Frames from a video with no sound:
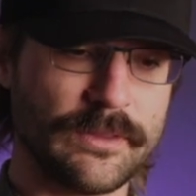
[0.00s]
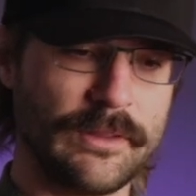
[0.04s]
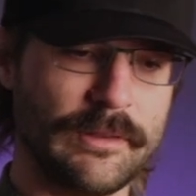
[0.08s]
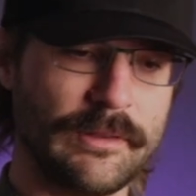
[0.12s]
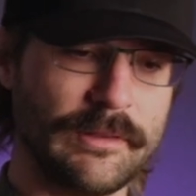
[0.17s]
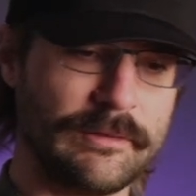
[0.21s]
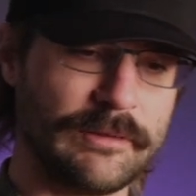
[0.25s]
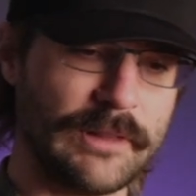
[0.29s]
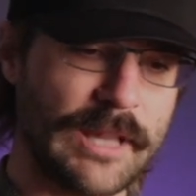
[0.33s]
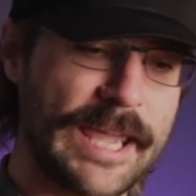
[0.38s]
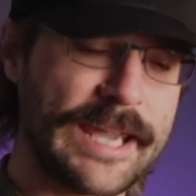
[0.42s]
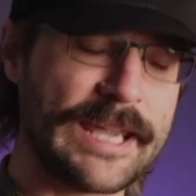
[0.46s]

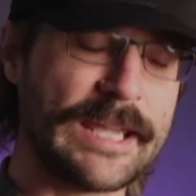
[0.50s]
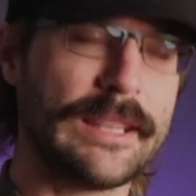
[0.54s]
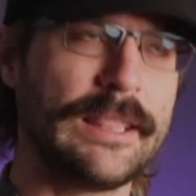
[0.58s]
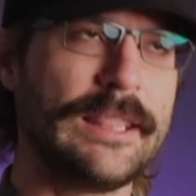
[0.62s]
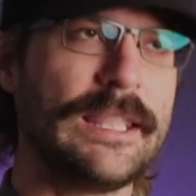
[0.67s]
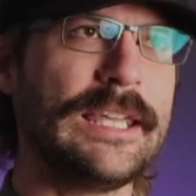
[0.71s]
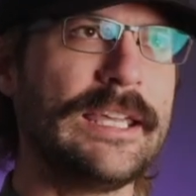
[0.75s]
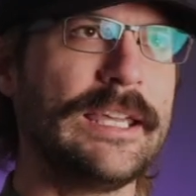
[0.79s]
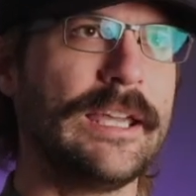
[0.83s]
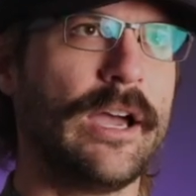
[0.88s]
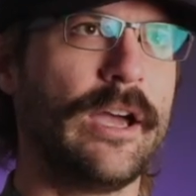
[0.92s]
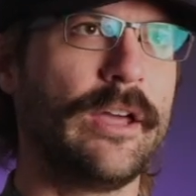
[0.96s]
Like
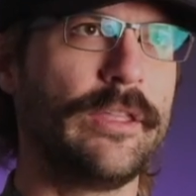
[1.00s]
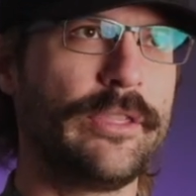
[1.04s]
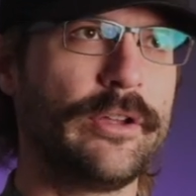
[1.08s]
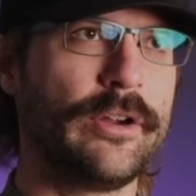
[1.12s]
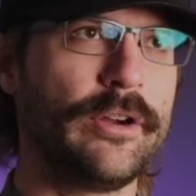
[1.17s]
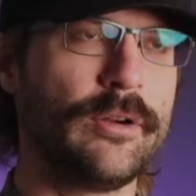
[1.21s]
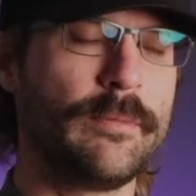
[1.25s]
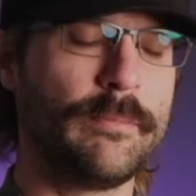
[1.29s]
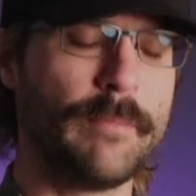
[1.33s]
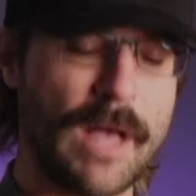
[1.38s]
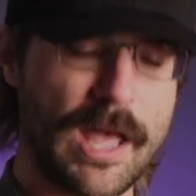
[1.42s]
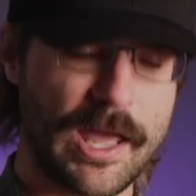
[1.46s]
the
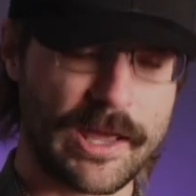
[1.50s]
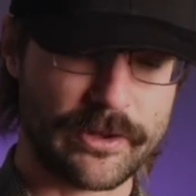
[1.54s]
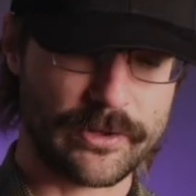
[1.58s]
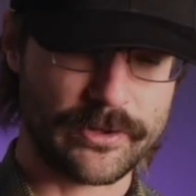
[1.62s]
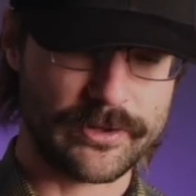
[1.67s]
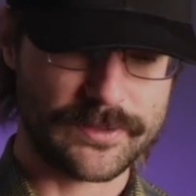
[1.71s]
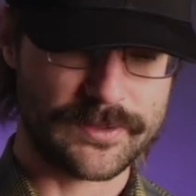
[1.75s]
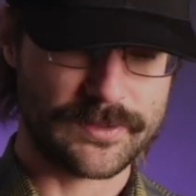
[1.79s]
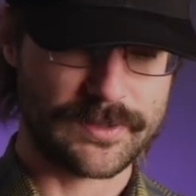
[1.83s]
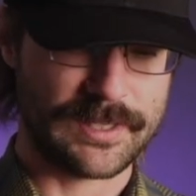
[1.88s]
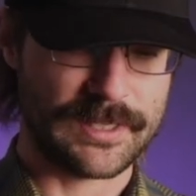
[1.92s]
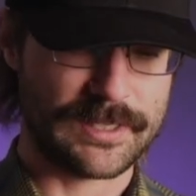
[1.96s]
other
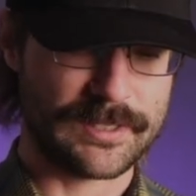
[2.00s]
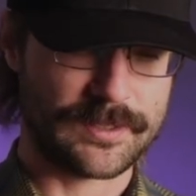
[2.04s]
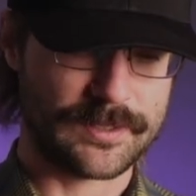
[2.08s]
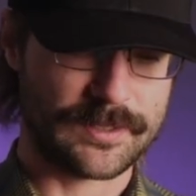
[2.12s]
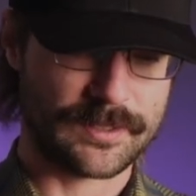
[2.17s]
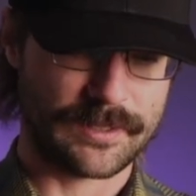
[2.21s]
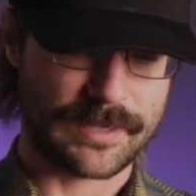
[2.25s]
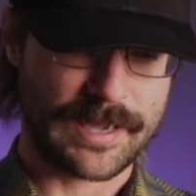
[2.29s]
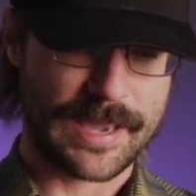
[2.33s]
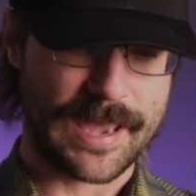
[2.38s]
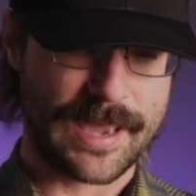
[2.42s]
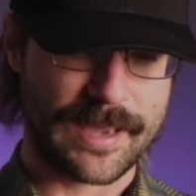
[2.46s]
models, this
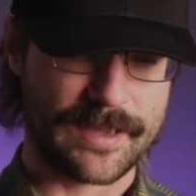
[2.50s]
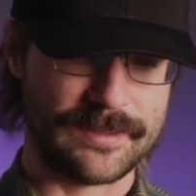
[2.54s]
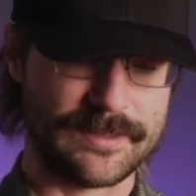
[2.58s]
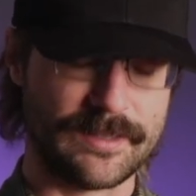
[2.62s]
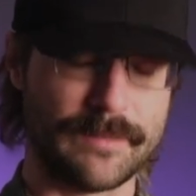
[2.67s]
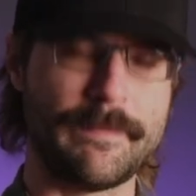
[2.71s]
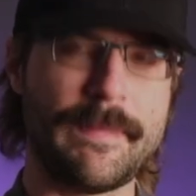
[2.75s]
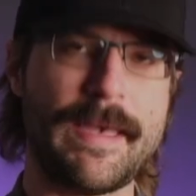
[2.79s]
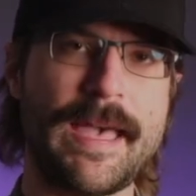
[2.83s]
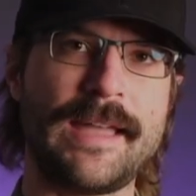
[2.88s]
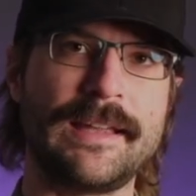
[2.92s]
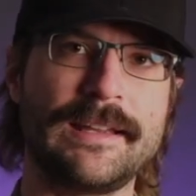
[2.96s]
has a
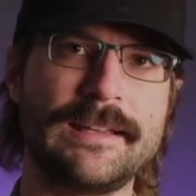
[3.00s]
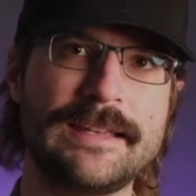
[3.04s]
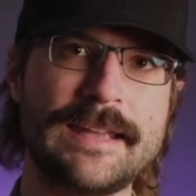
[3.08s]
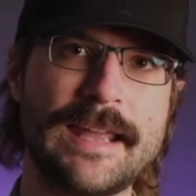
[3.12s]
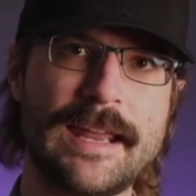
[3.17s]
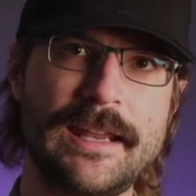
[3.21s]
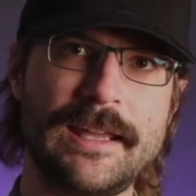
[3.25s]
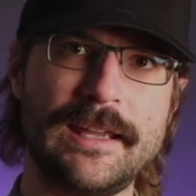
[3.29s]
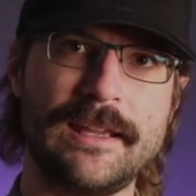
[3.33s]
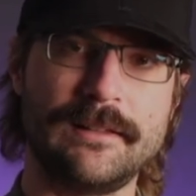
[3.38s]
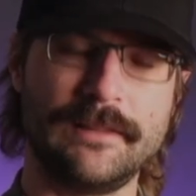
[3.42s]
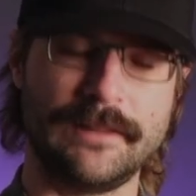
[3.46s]

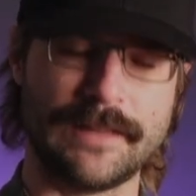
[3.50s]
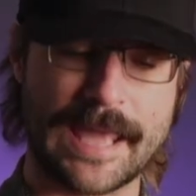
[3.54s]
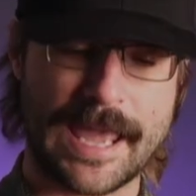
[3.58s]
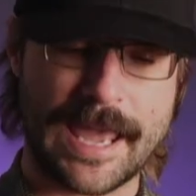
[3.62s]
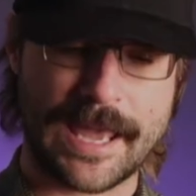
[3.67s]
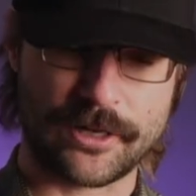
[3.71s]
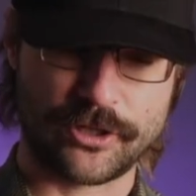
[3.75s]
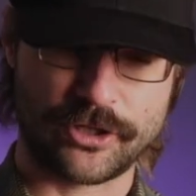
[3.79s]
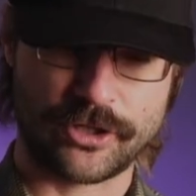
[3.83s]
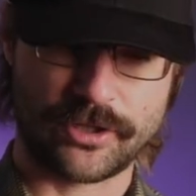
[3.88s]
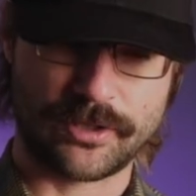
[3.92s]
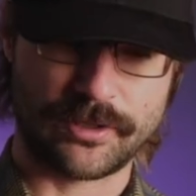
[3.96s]
magnetic
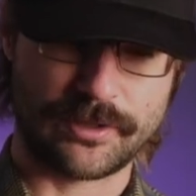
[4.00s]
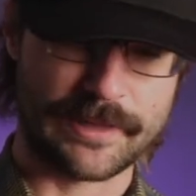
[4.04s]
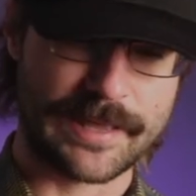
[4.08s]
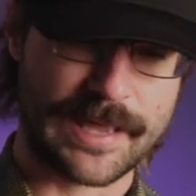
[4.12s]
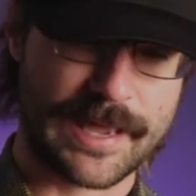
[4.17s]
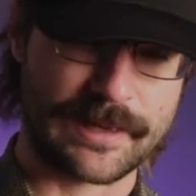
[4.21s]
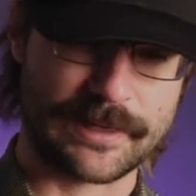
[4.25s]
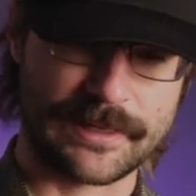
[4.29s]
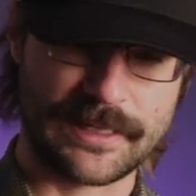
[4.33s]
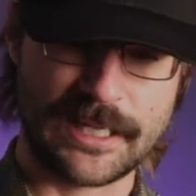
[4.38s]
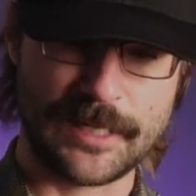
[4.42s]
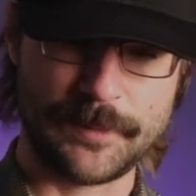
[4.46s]
latch
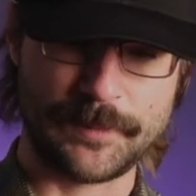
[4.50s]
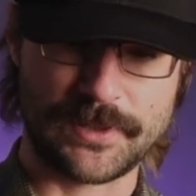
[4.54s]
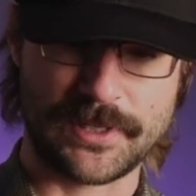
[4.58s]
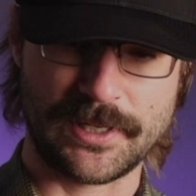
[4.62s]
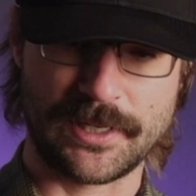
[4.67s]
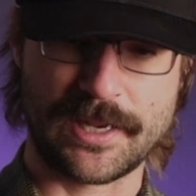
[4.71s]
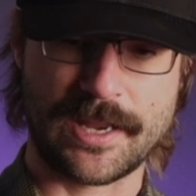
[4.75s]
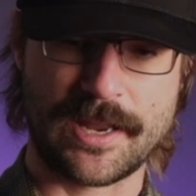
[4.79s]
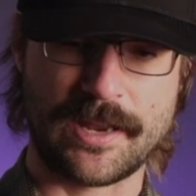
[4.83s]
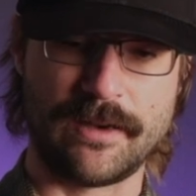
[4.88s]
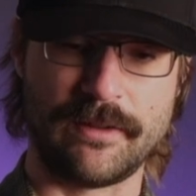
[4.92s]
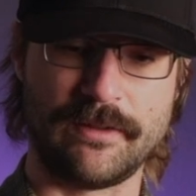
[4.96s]
that keeps it
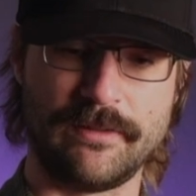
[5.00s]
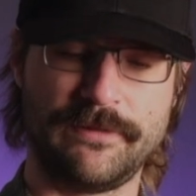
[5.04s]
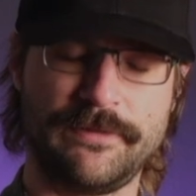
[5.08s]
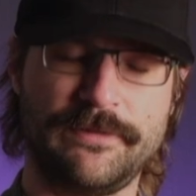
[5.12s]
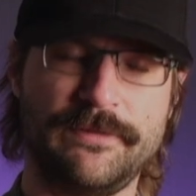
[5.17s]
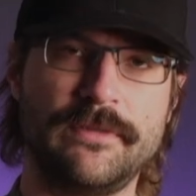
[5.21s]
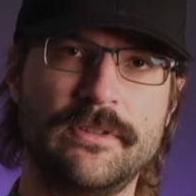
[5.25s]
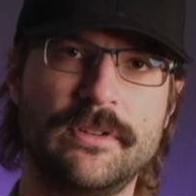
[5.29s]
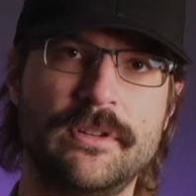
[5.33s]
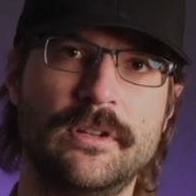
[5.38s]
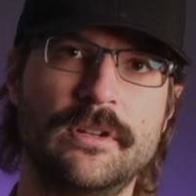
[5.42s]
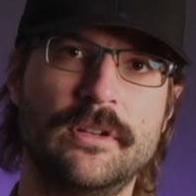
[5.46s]
kind of
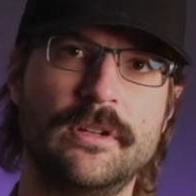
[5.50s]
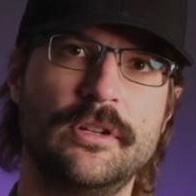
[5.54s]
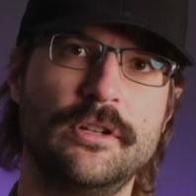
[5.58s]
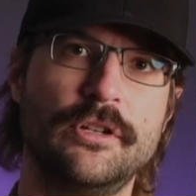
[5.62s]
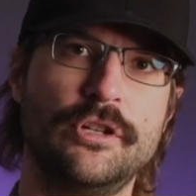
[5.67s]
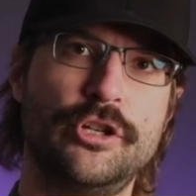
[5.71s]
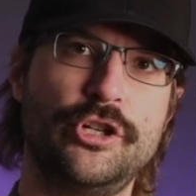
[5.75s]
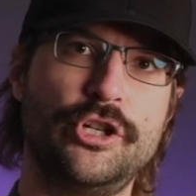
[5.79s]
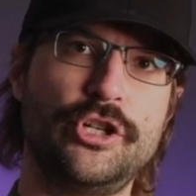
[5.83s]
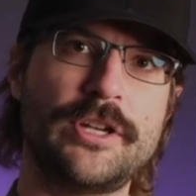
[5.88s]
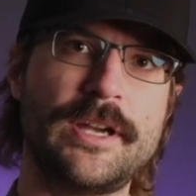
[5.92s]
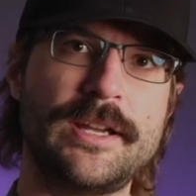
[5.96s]

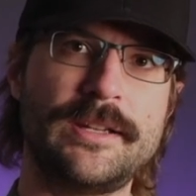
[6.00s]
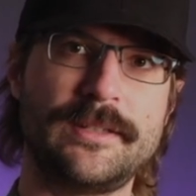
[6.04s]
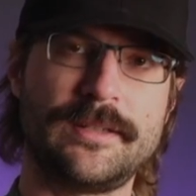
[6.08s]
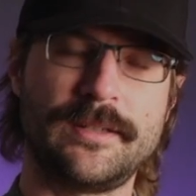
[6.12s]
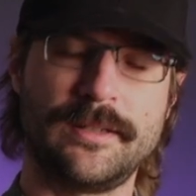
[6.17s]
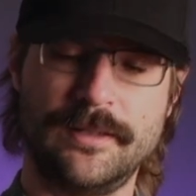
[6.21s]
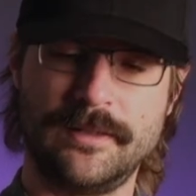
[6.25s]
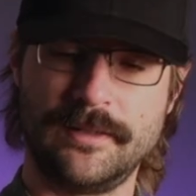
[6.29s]
shut.